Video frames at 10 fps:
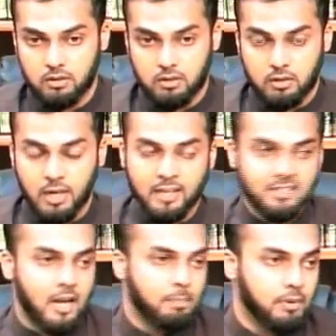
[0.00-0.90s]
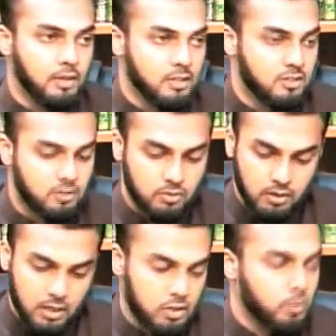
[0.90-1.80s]
An example is,
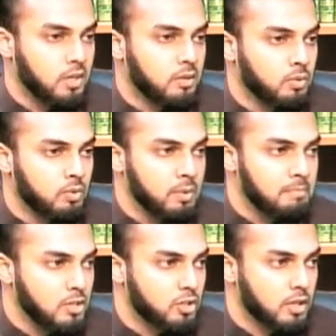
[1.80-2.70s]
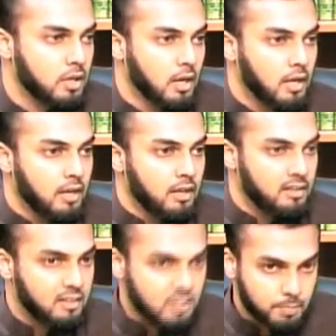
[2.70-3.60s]
as we mentioned,
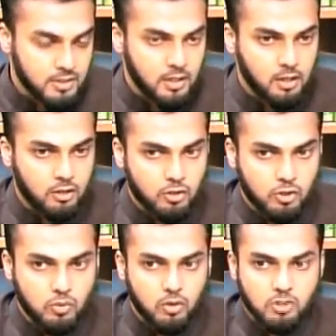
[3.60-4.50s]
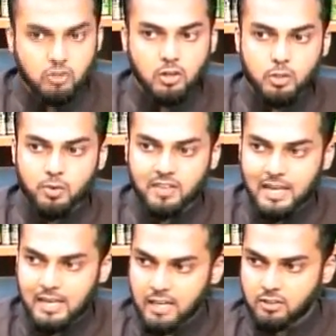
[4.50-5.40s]
this particular surah starts with a
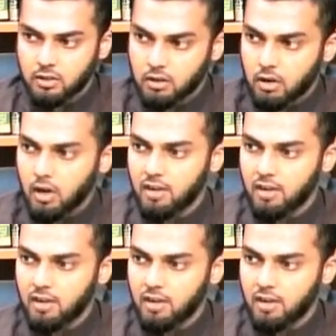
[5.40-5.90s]
letter, Qaf,